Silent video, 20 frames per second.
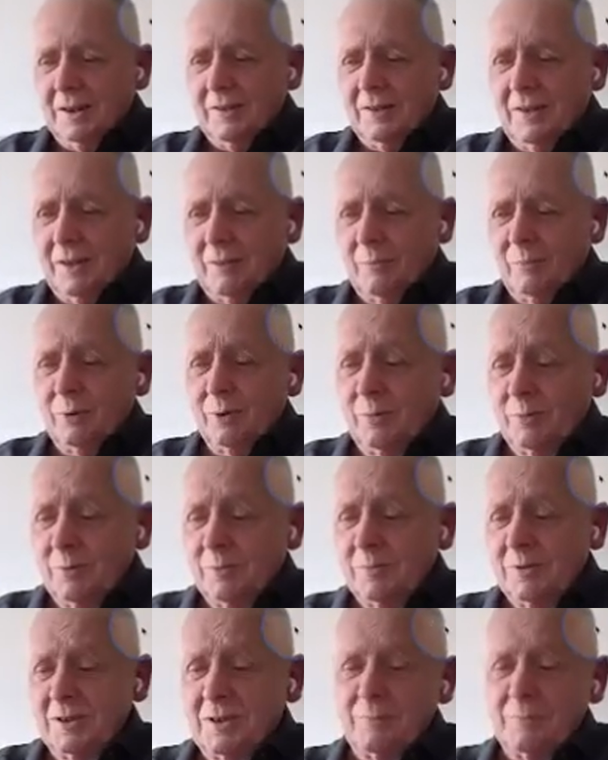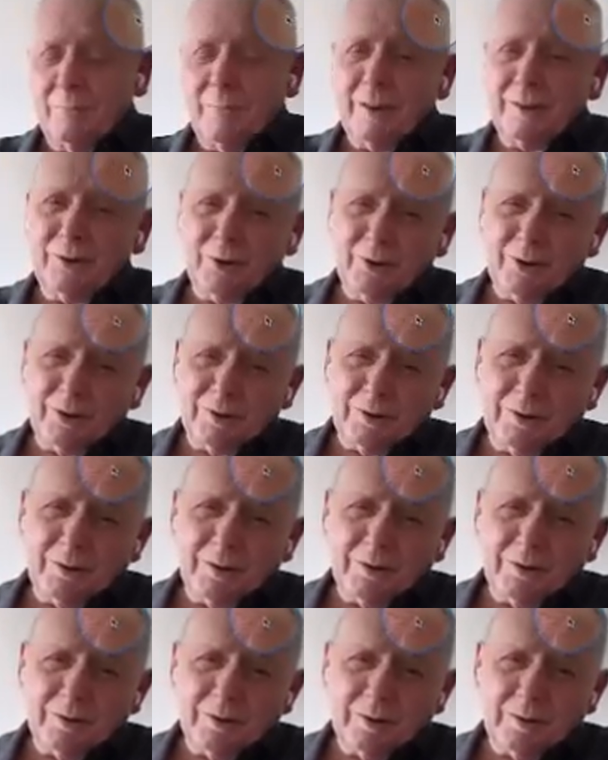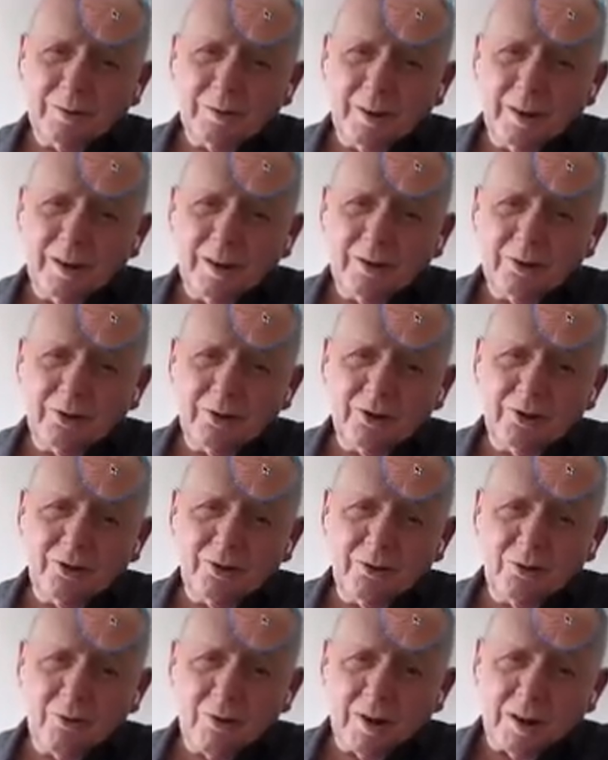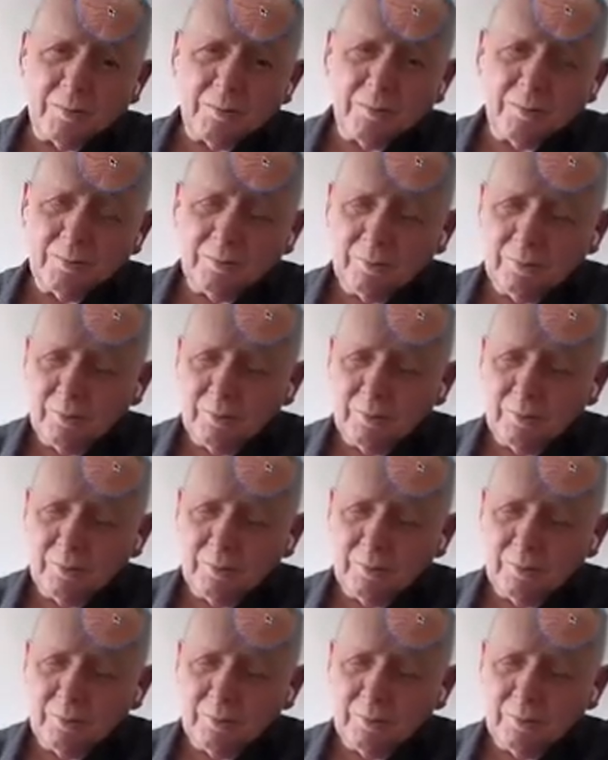then probably the best that you can do is stream